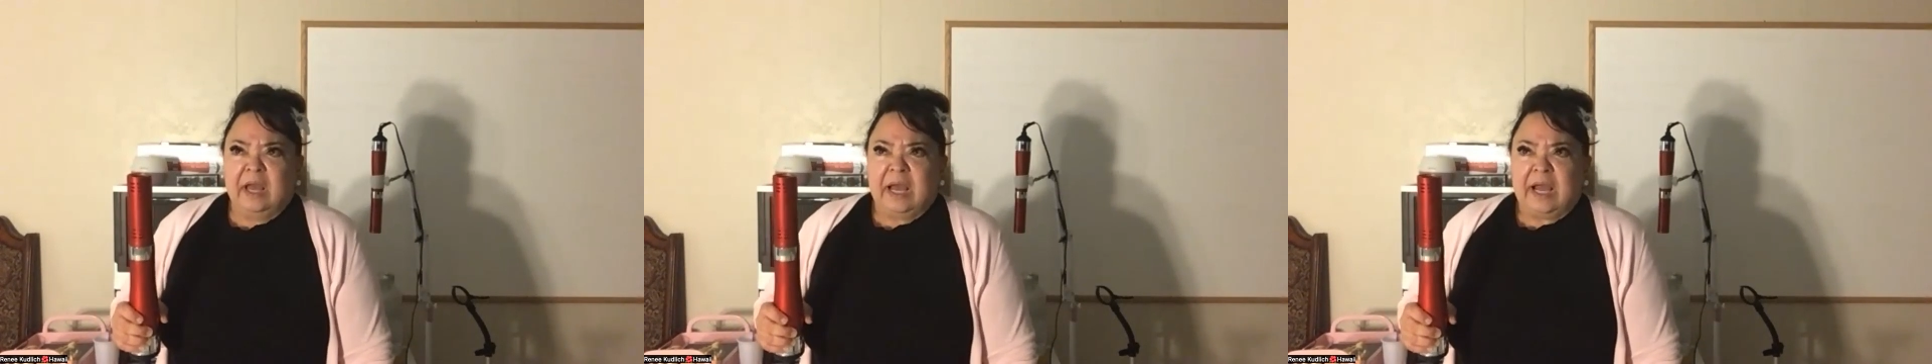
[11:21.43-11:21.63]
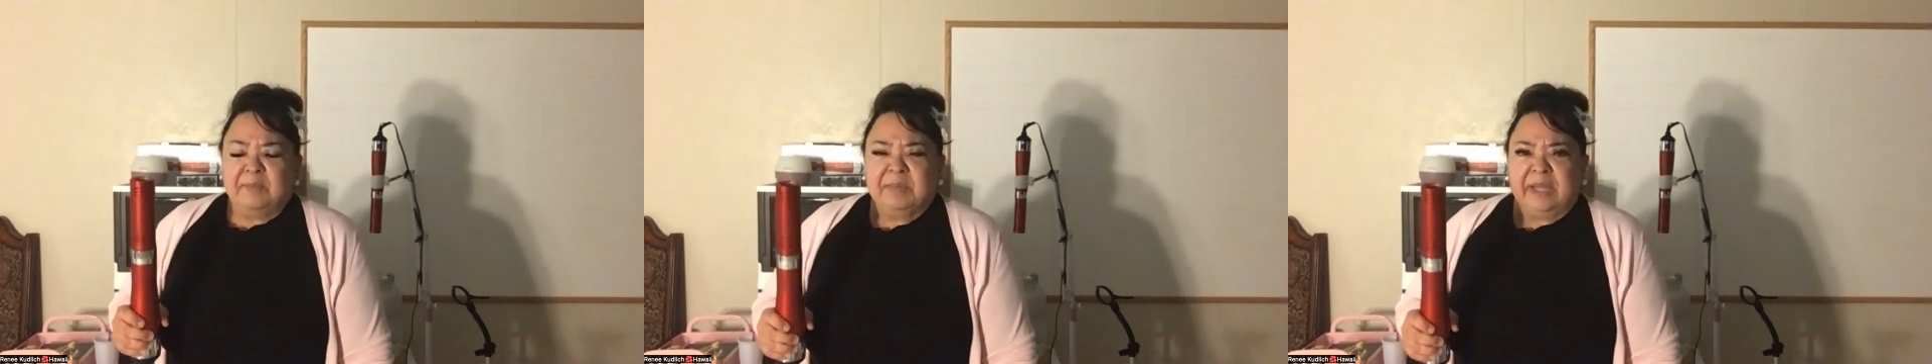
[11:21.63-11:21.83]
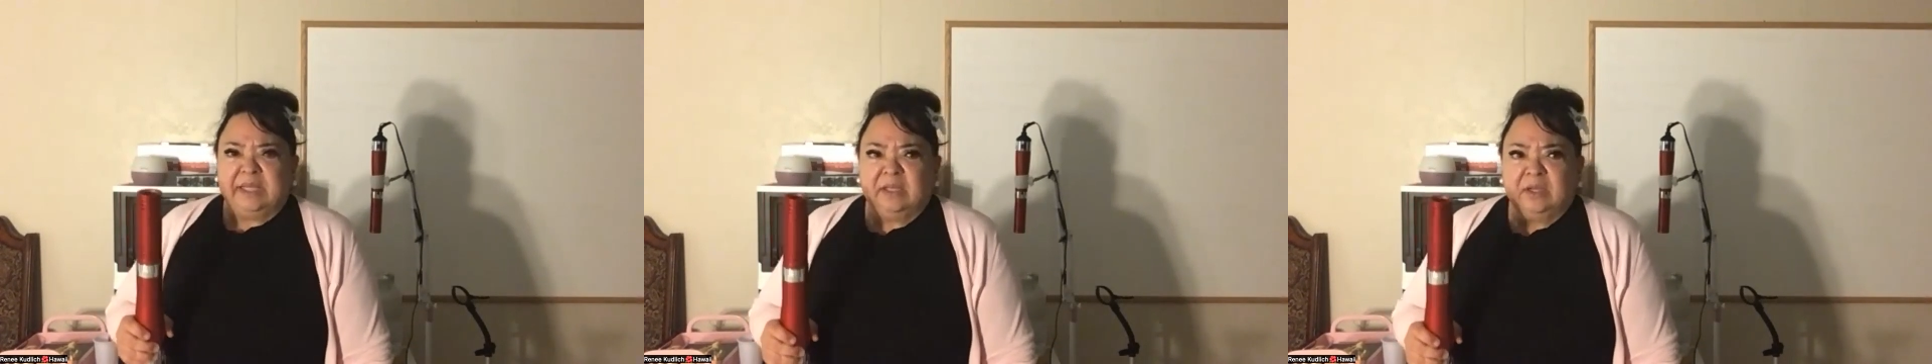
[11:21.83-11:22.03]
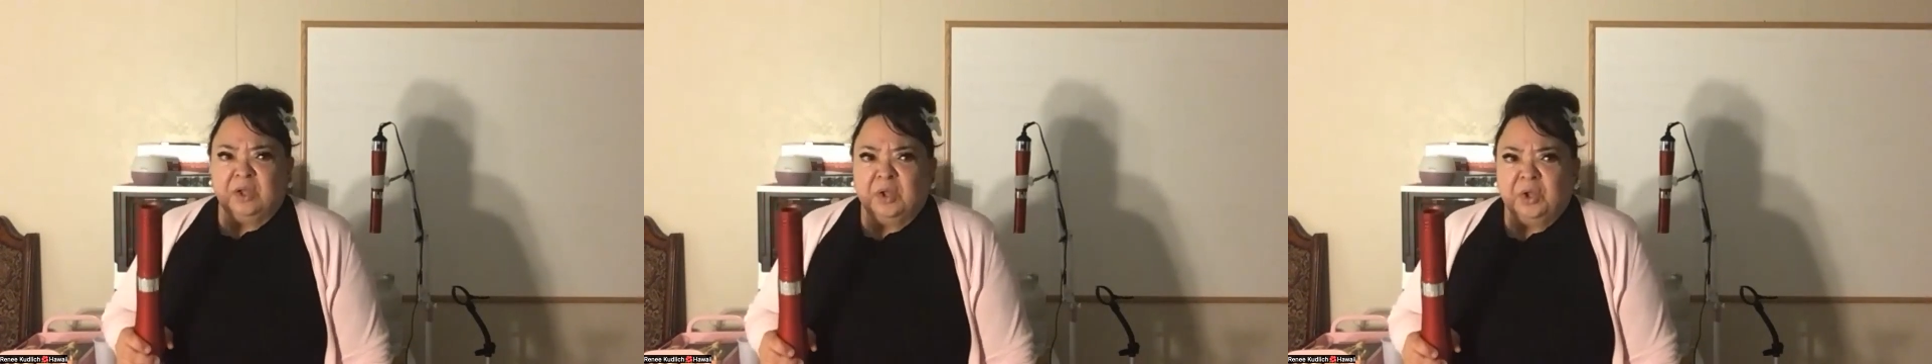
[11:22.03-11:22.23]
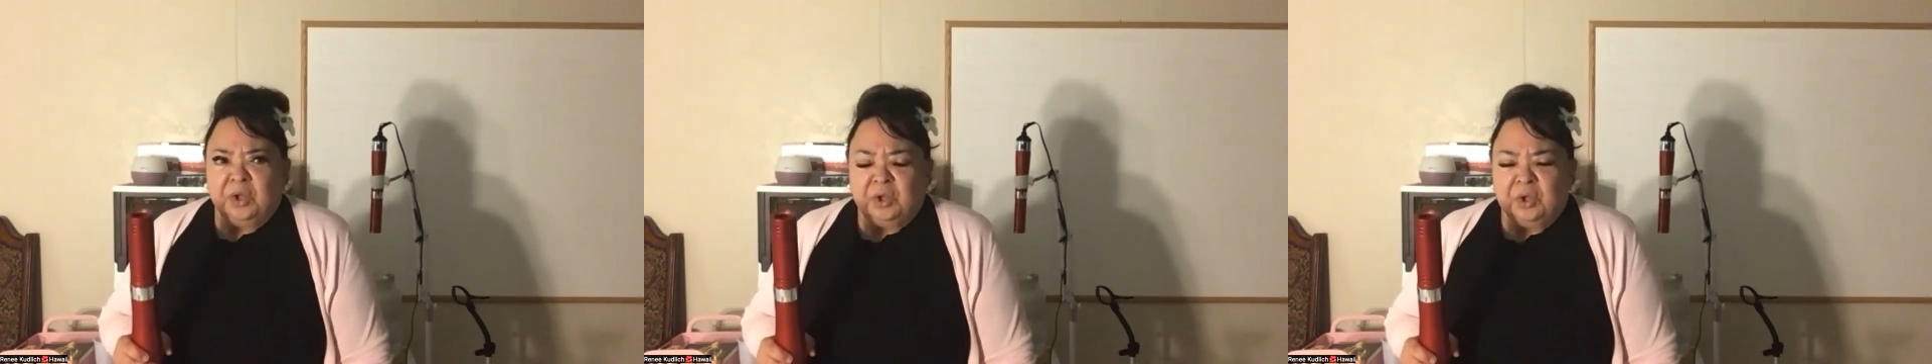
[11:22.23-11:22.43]
I'm like,
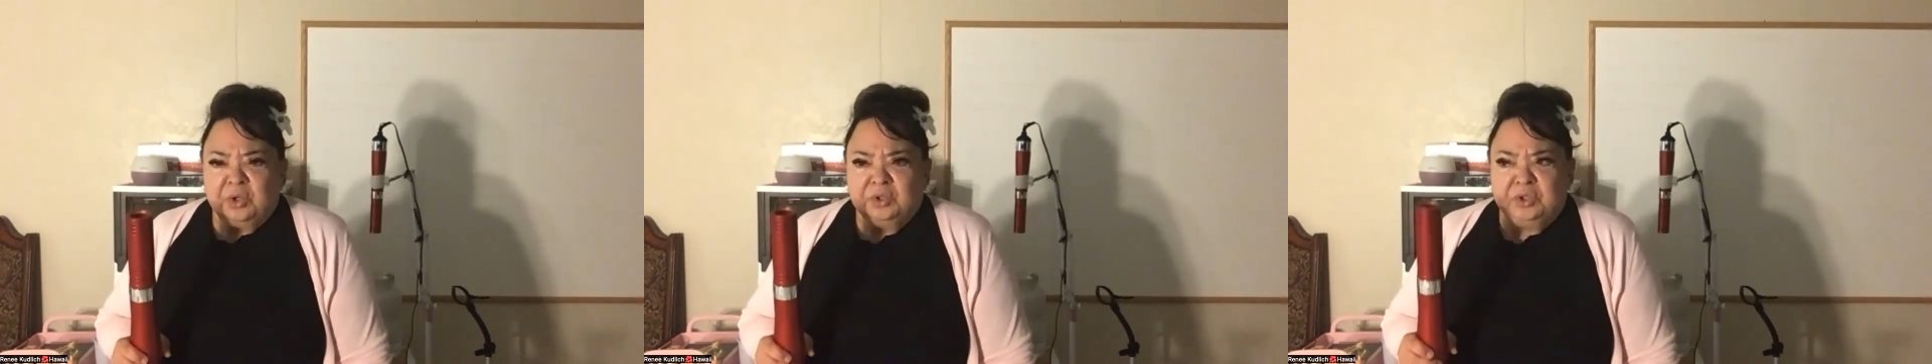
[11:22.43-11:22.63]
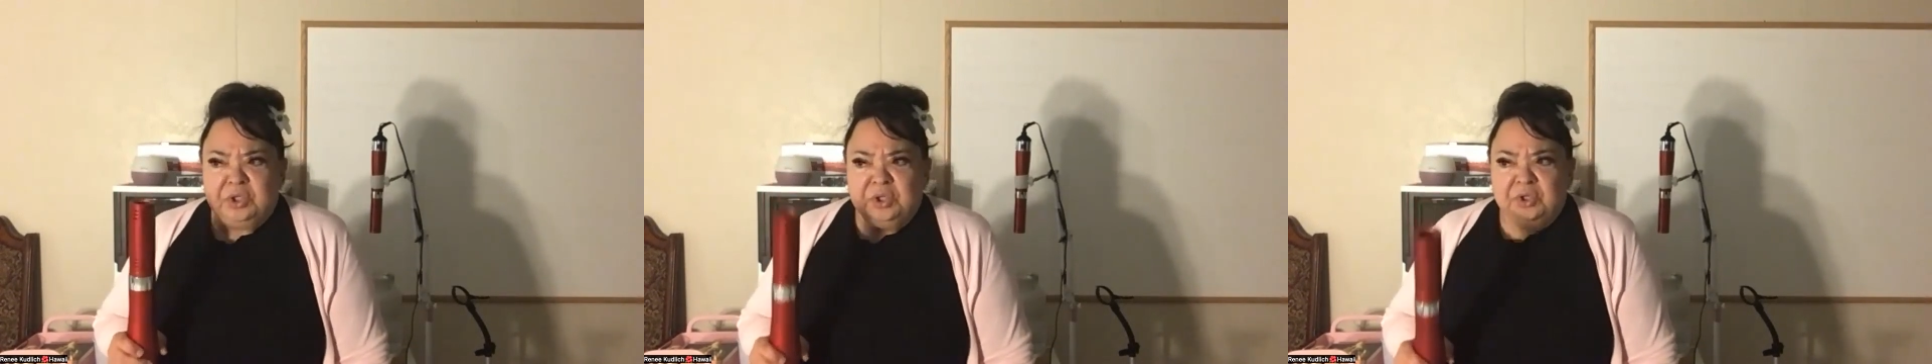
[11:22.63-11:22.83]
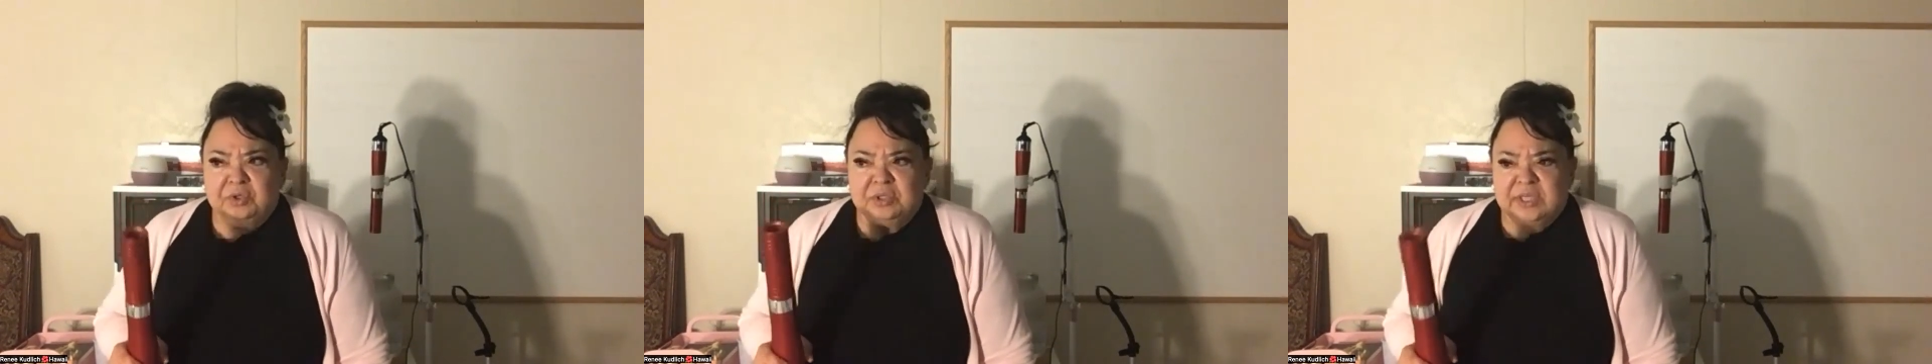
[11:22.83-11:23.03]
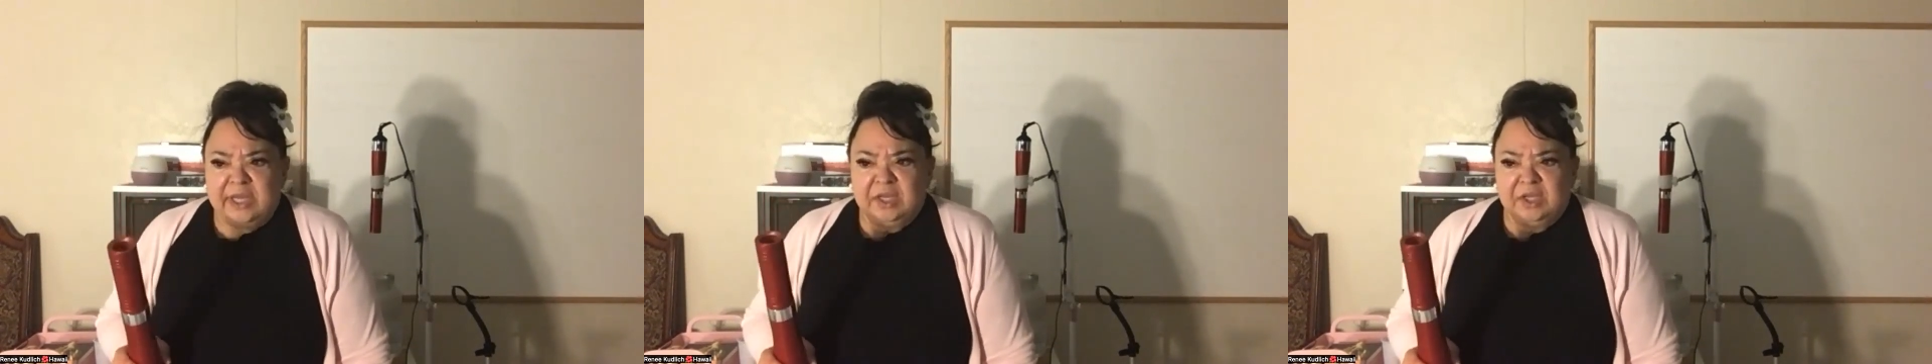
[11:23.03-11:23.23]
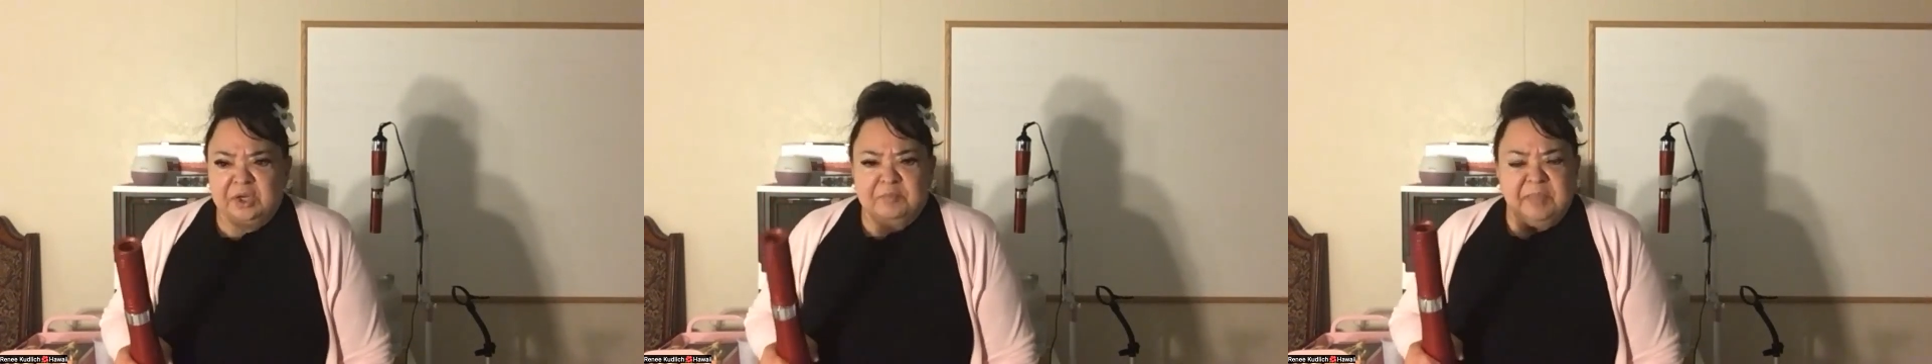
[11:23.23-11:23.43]
do you
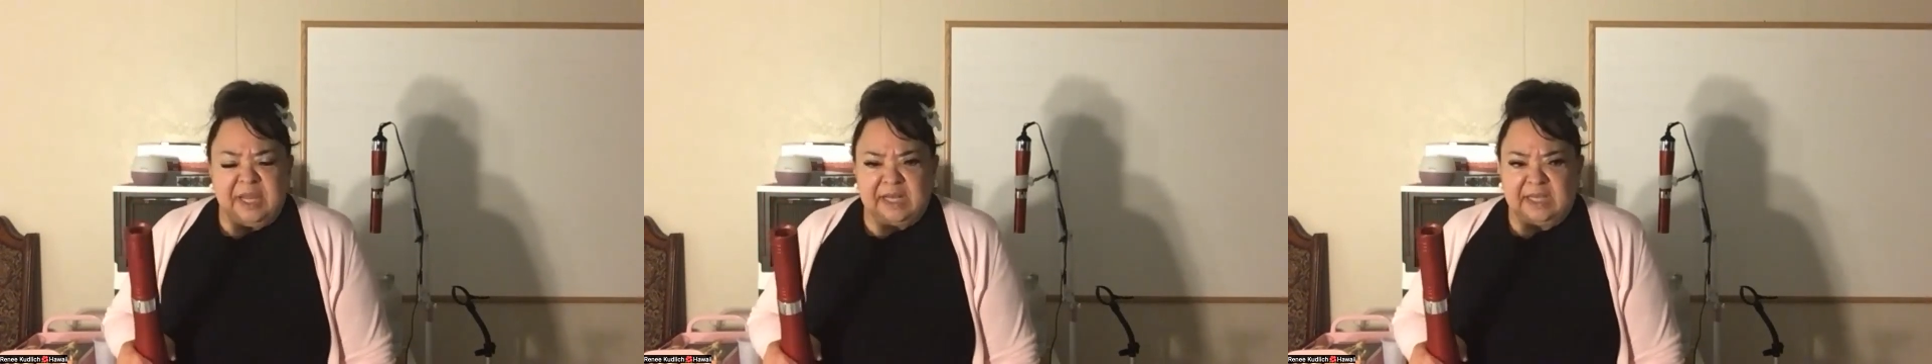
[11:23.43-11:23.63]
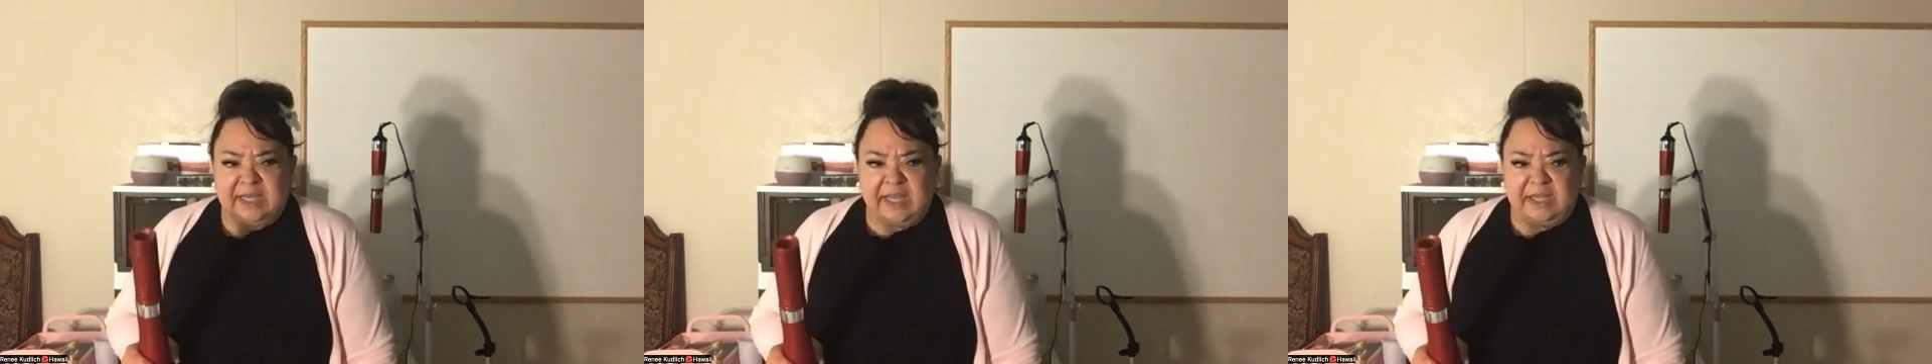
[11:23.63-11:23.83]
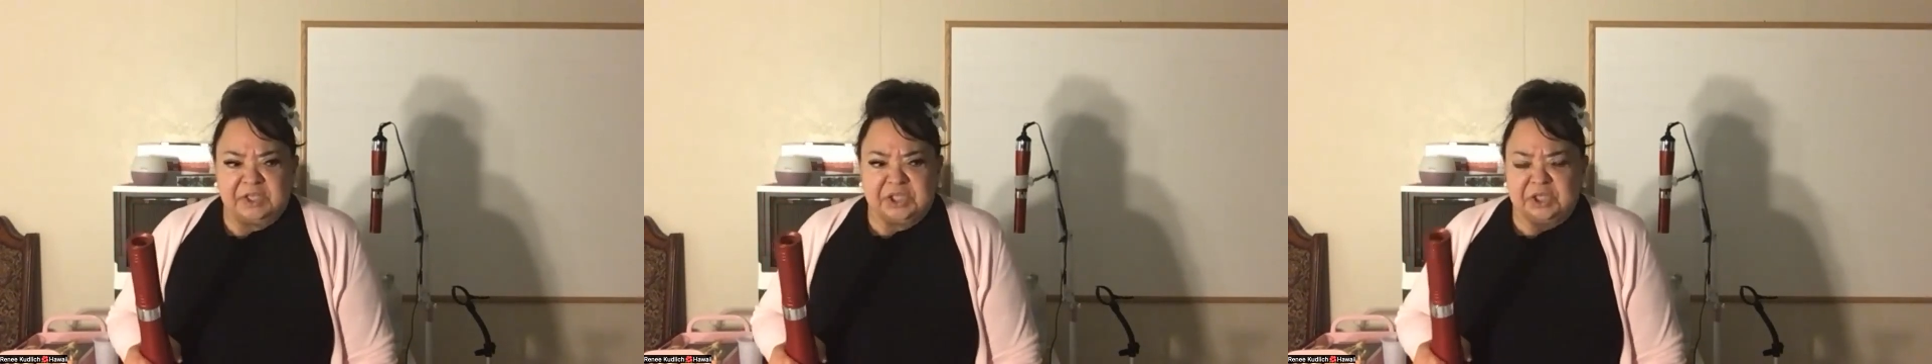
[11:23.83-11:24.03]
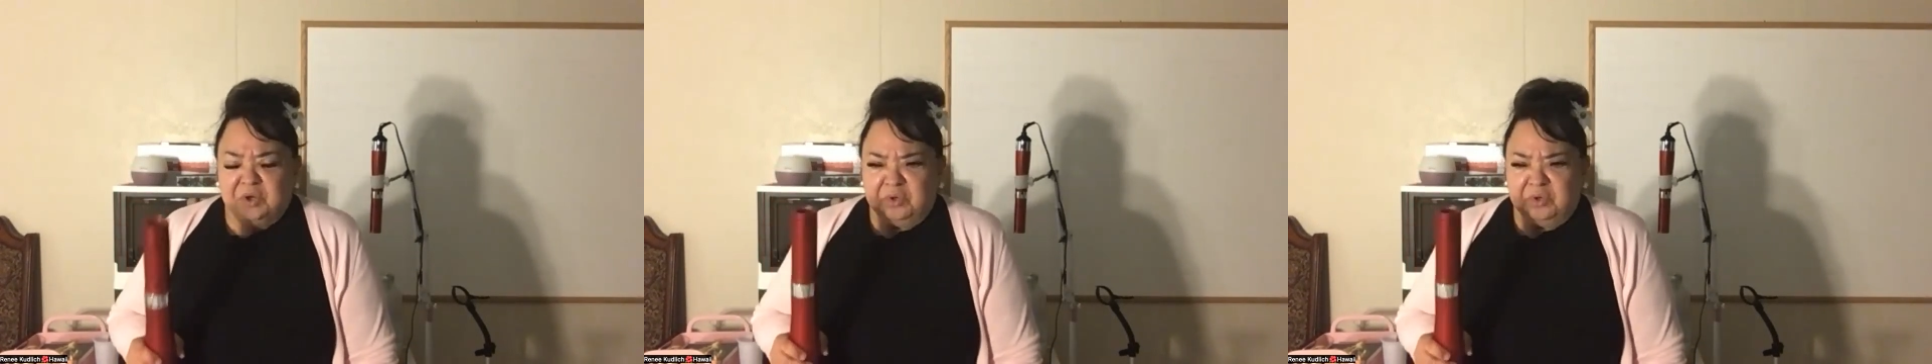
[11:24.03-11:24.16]
take your medication